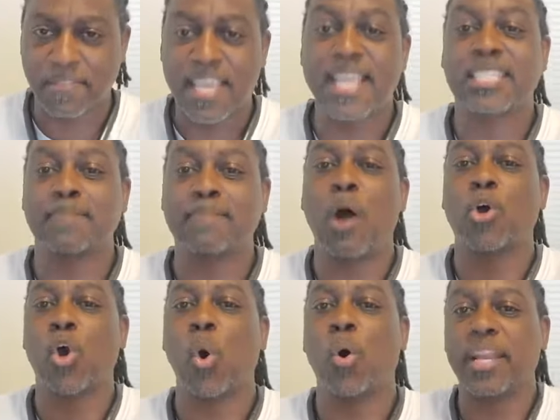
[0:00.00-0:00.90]
It's about
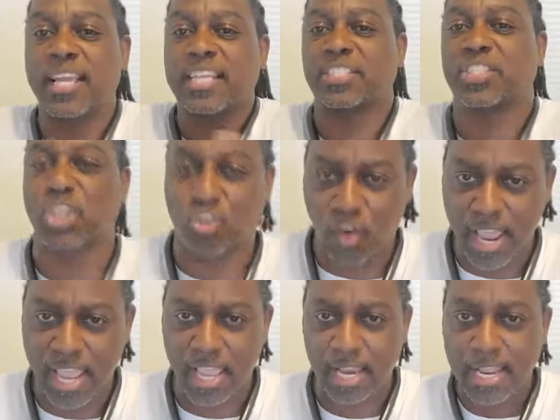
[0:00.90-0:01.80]
going against the
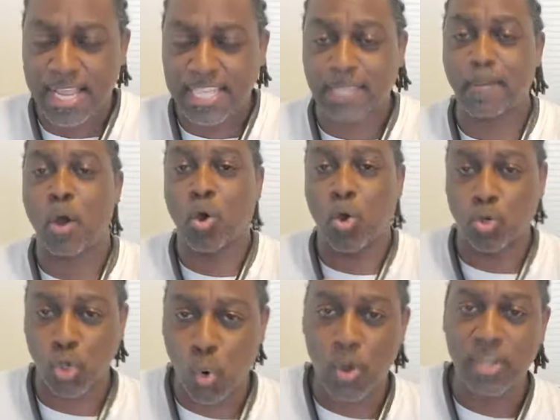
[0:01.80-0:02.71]
grain. It's about
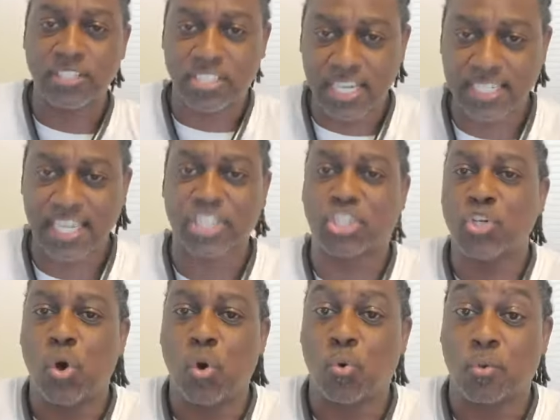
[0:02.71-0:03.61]
doing shit that you
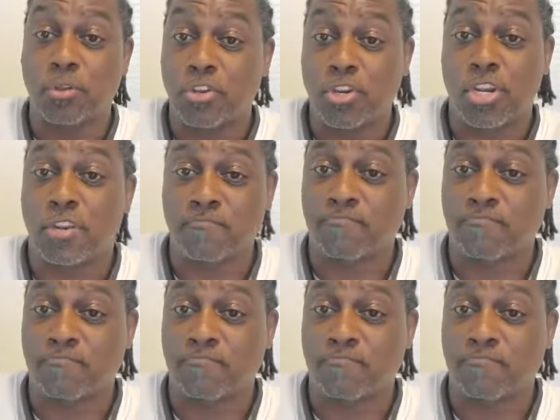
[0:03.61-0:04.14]
don't